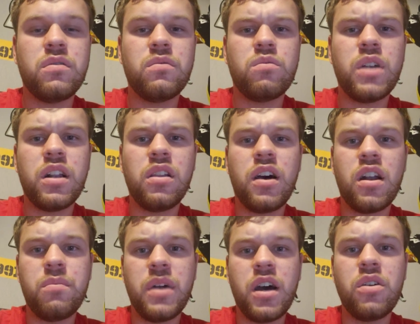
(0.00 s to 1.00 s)
read a lot
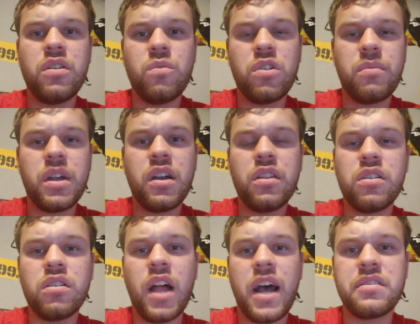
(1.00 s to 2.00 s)
about in one of my other
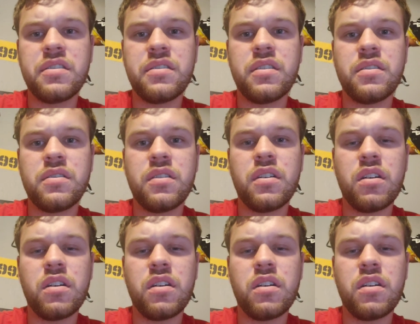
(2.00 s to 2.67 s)
classes that